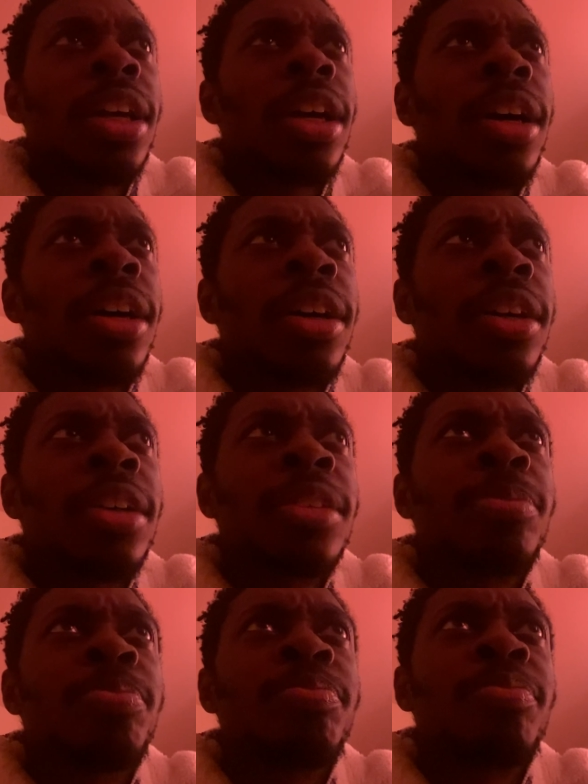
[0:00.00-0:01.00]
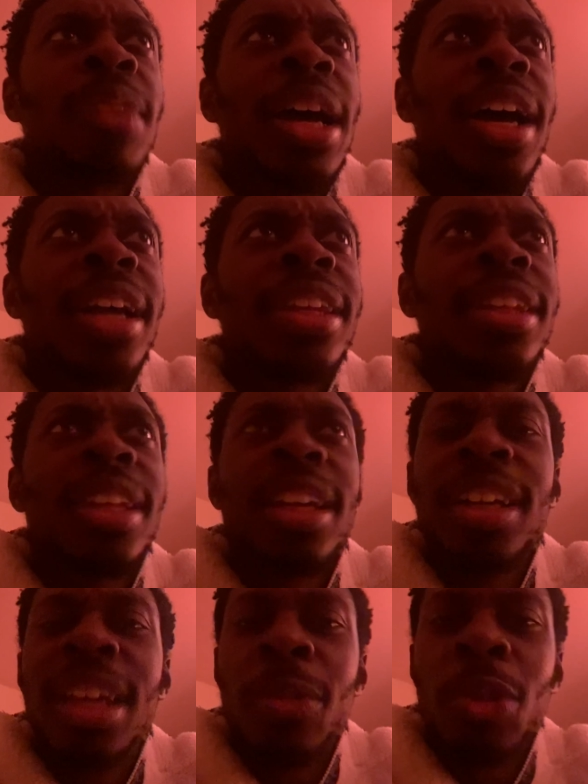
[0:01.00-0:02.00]
I think
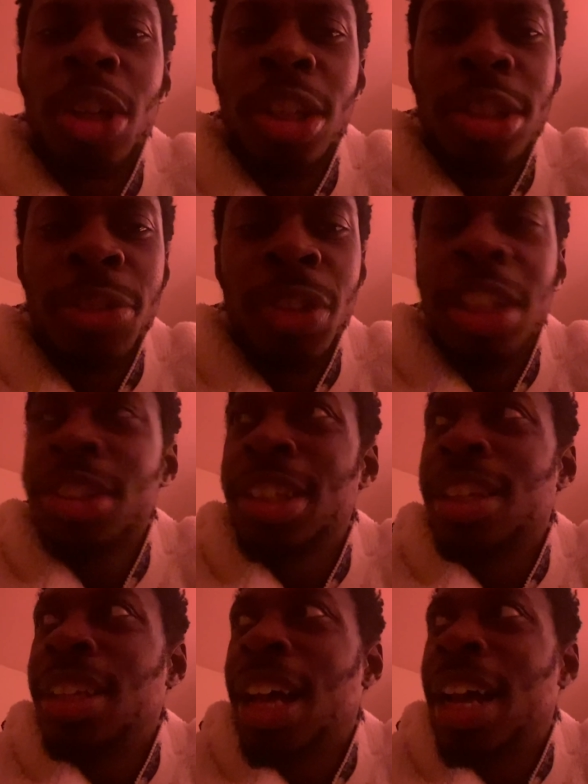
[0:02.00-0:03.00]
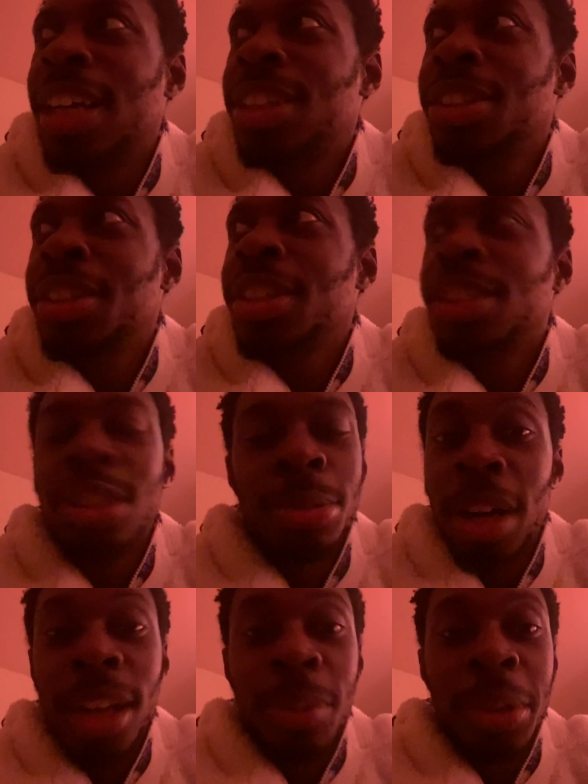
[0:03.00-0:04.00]
I came across her videos like last year, just
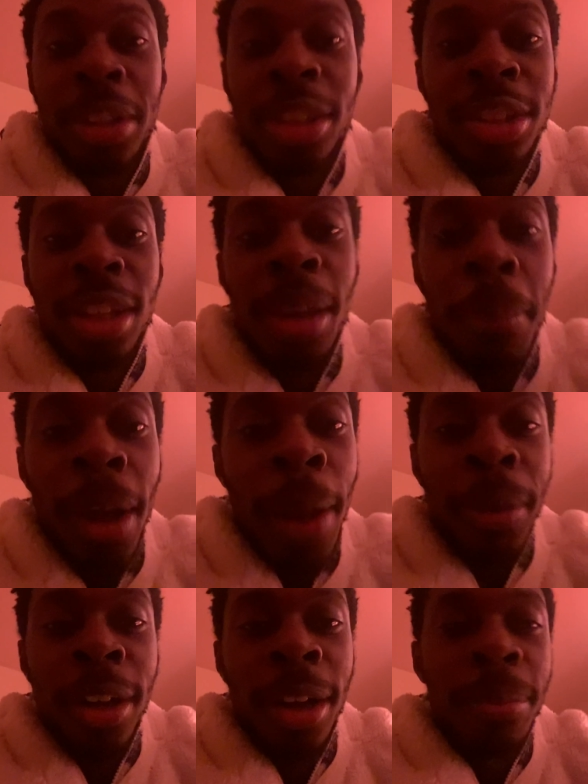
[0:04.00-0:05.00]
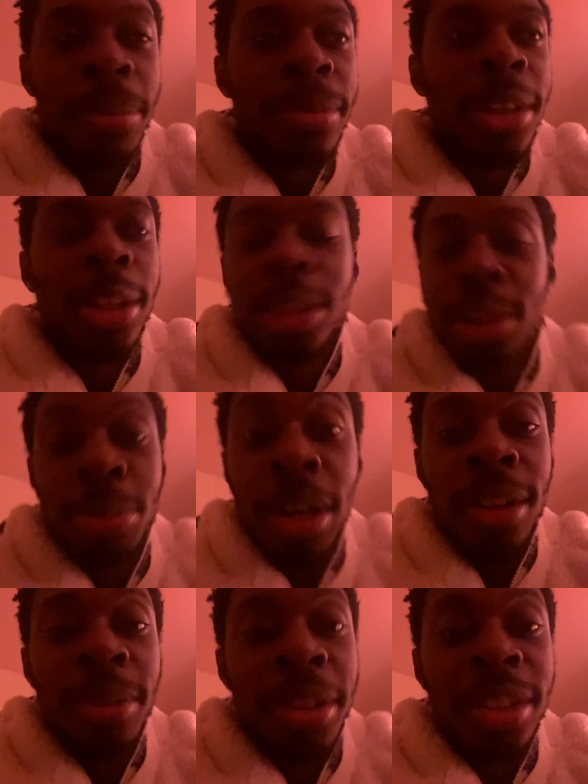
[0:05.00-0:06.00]
randomly. She just kept popping up, just
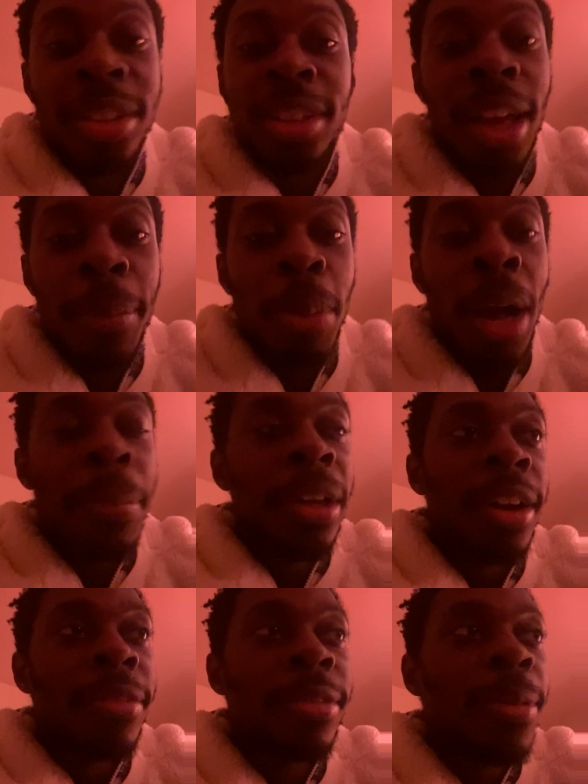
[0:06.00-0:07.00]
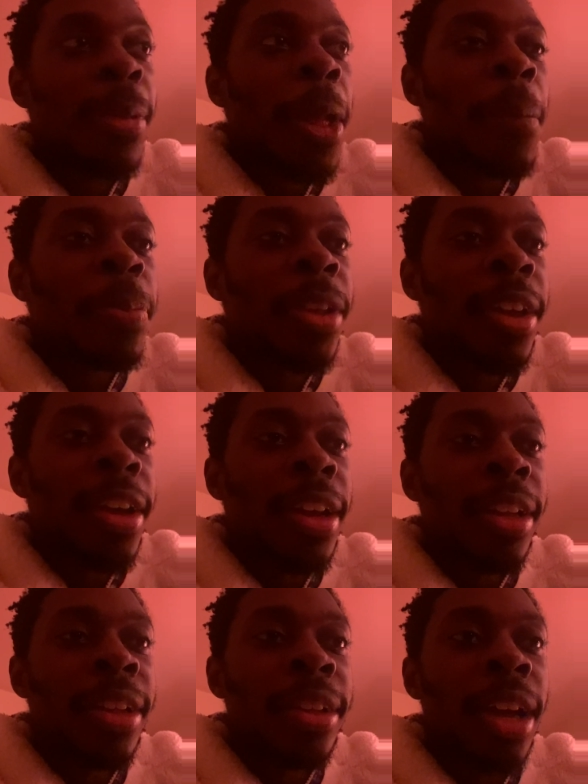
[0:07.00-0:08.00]
randomly, just kept popping up.
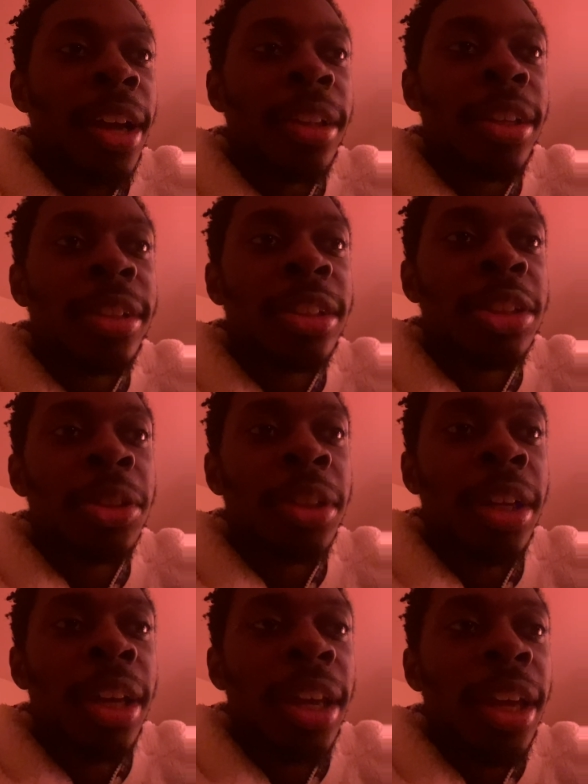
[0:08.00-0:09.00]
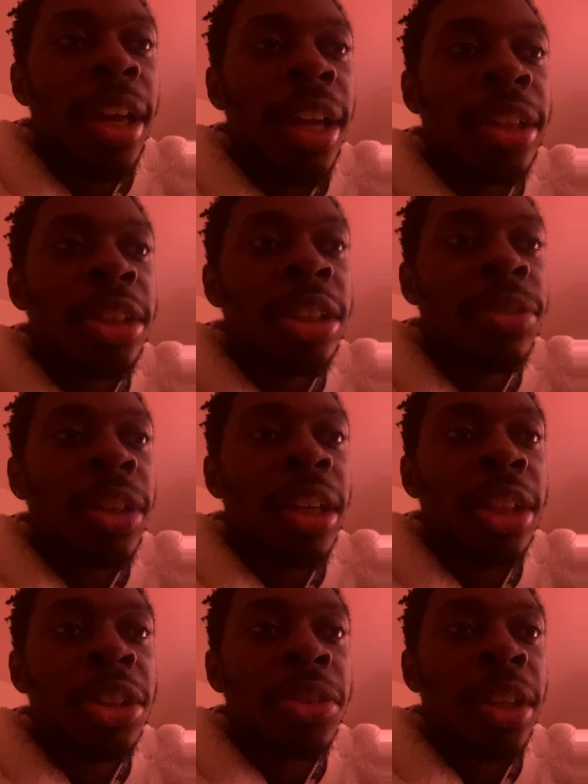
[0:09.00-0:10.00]
And I looked into her, and she's very
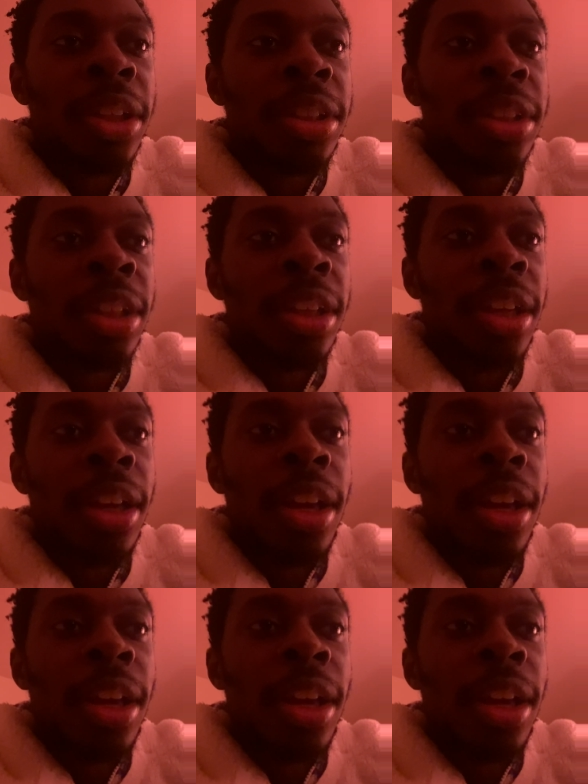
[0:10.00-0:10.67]
interesting.